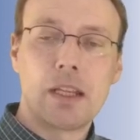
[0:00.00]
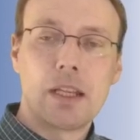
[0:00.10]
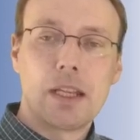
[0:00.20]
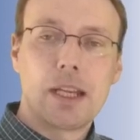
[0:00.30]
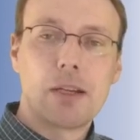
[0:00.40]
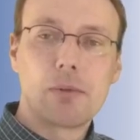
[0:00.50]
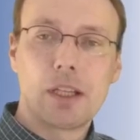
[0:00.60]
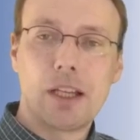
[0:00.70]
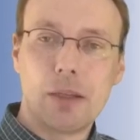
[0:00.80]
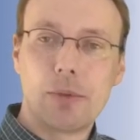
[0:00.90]
it will
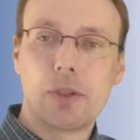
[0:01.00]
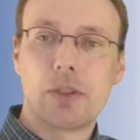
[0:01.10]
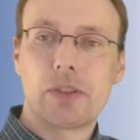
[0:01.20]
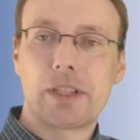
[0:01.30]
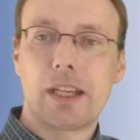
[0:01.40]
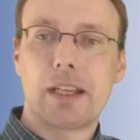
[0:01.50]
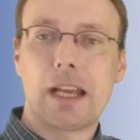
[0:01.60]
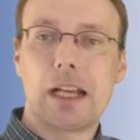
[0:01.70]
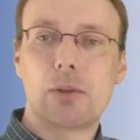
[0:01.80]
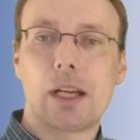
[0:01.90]
help you understand
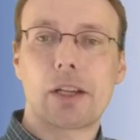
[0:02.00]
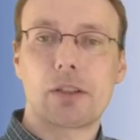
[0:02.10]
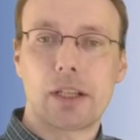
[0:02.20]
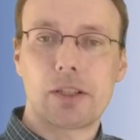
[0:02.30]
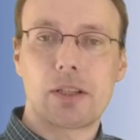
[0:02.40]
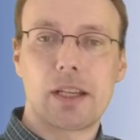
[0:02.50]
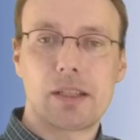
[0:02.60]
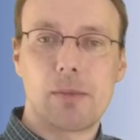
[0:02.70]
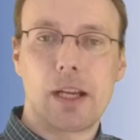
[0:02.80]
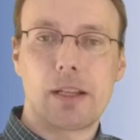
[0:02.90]
how accurate your
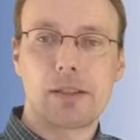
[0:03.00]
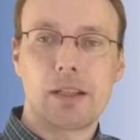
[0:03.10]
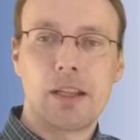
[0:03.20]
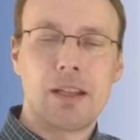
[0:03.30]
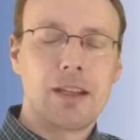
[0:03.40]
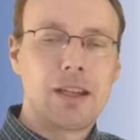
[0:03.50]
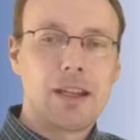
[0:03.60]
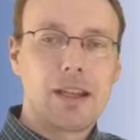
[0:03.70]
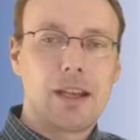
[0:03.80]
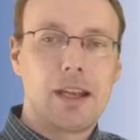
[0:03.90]
estimate is.
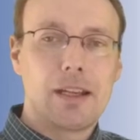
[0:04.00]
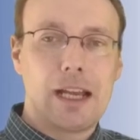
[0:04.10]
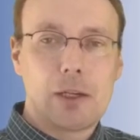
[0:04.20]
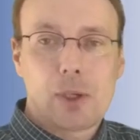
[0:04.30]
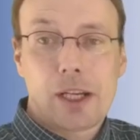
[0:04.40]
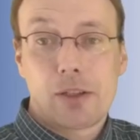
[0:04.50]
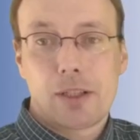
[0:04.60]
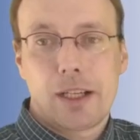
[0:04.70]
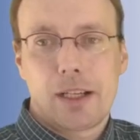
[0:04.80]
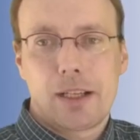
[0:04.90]
And how
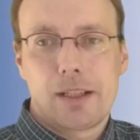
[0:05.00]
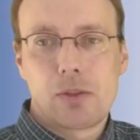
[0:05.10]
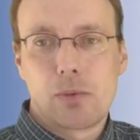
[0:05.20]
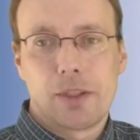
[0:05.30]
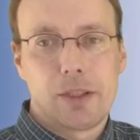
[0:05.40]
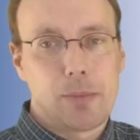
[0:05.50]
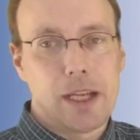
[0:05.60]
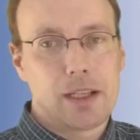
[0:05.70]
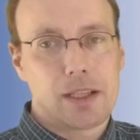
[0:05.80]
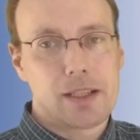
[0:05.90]
accurate it is will
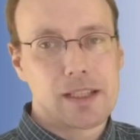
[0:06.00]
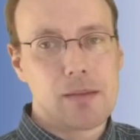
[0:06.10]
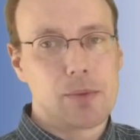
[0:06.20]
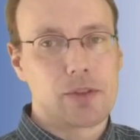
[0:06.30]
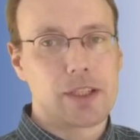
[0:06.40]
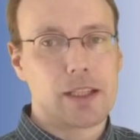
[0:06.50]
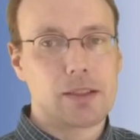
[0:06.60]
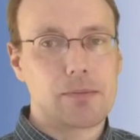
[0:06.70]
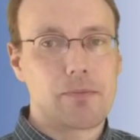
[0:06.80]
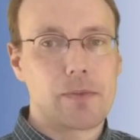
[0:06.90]
depend on the sample size.
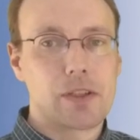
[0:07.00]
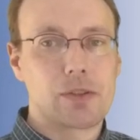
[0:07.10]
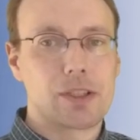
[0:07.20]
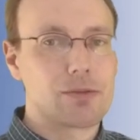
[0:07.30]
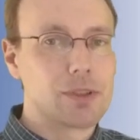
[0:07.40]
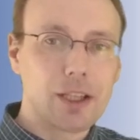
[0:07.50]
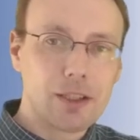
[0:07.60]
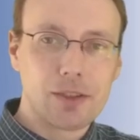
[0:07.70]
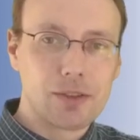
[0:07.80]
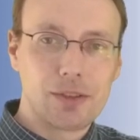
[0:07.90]
So it's
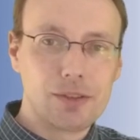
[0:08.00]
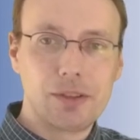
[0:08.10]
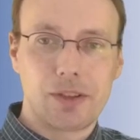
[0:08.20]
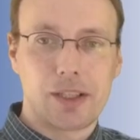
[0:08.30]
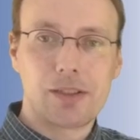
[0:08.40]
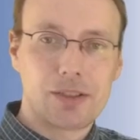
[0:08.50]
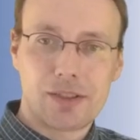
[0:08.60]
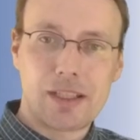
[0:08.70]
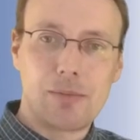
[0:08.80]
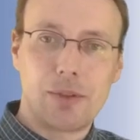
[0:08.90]
related to two things, your
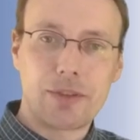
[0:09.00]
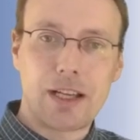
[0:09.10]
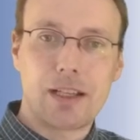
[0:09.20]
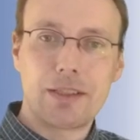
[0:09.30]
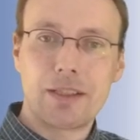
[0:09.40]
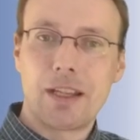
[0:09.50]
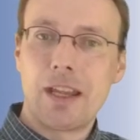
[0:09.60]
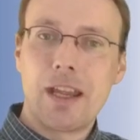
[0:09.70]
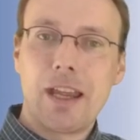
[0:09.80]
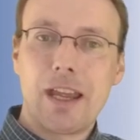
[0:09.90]
sample size
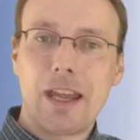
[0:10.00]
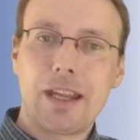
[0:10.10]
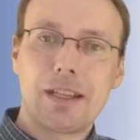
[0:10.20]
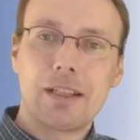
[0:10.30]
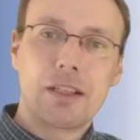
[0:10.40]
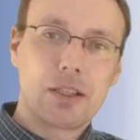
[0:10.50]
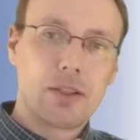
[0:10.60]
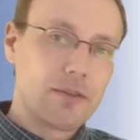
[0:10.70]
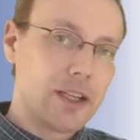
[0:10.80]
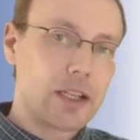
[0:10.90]
and your
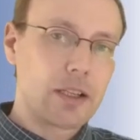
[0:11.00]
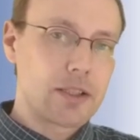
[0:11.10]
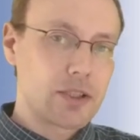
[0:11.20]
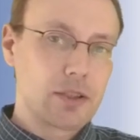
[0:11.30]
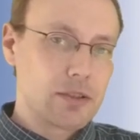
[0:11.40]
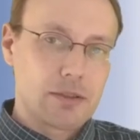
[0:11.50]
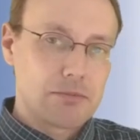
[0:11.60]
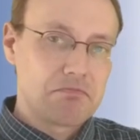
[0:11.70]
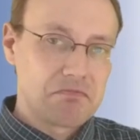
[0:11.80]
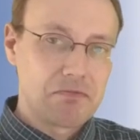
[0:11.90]
variance, your
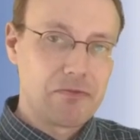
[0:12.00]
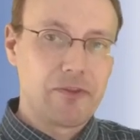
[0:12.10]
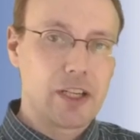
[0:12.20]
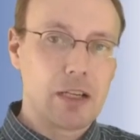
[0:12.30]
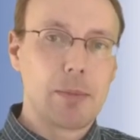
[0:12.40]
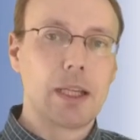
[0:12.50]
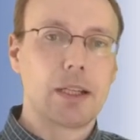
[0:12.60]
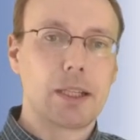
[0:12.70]
variability.